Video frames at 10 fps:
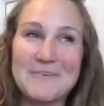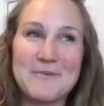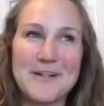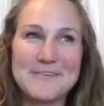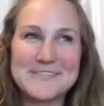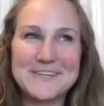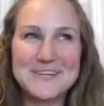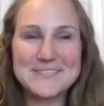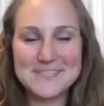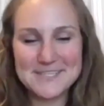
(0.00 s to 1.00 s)
while I was at
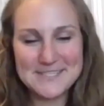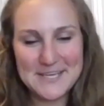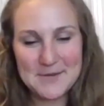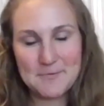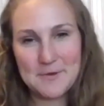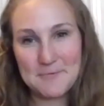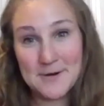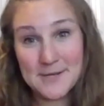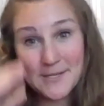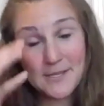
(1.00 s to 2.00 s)
Arkansas State, we
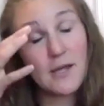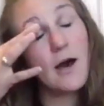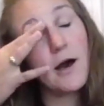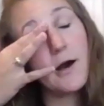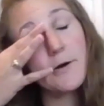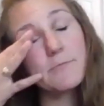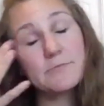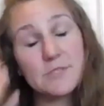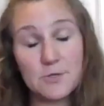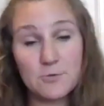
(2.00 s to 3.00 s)
won
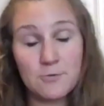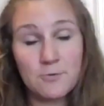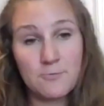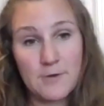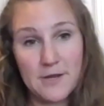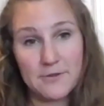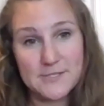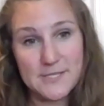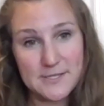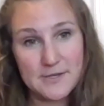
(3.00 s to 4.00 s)
2 regular
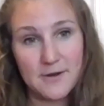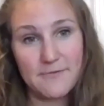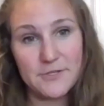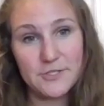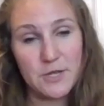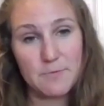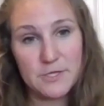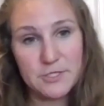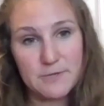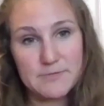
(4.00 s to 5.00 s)
season conference
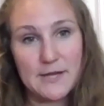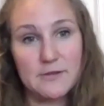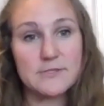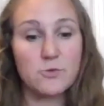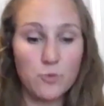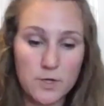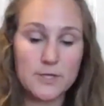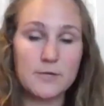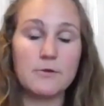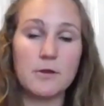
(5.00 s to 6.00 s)
championship titles and
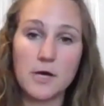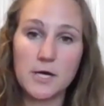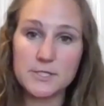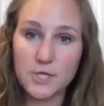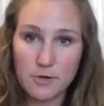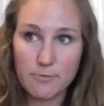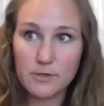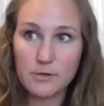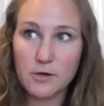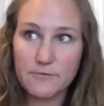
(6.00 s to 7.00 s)
1
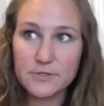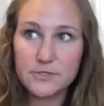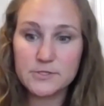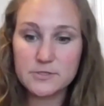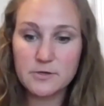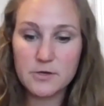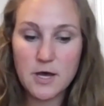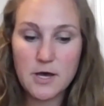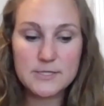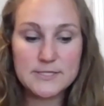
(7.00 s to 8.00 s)
tournament conference
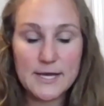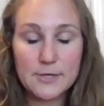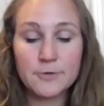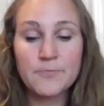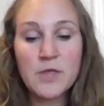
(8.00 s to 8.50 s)
title.